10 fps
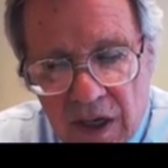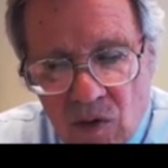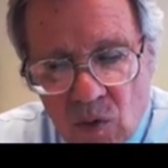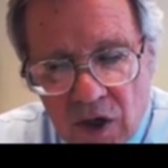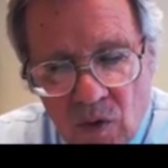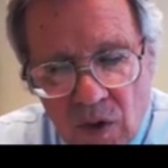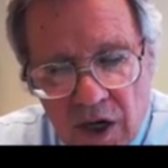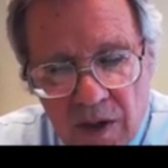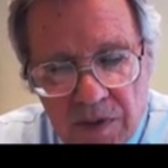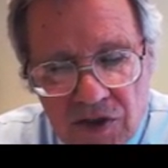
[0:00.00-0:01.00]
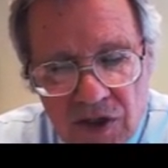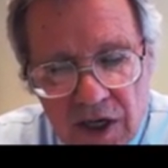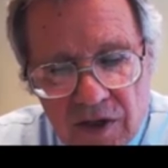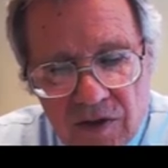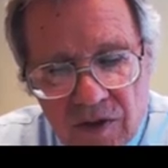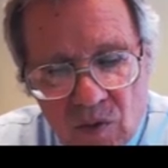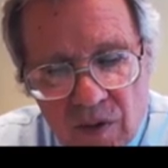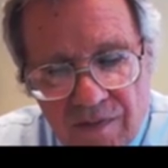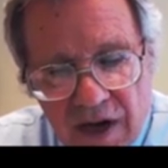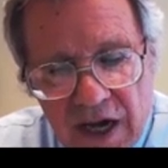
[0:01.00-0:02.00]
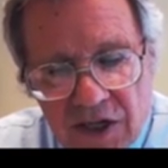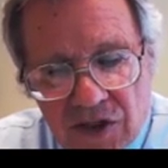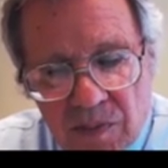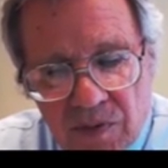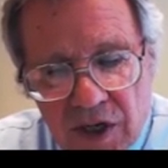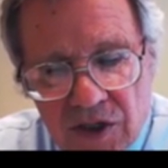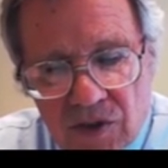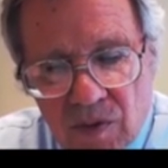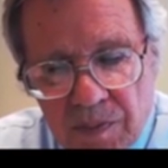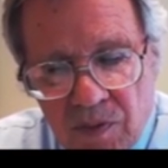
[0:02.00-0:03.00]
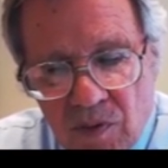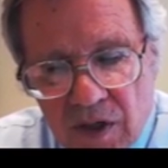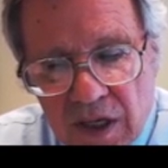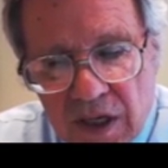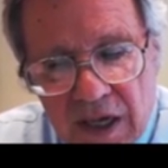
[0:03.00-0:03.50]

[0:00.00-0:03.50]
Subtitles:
requirements under the revised appraisal report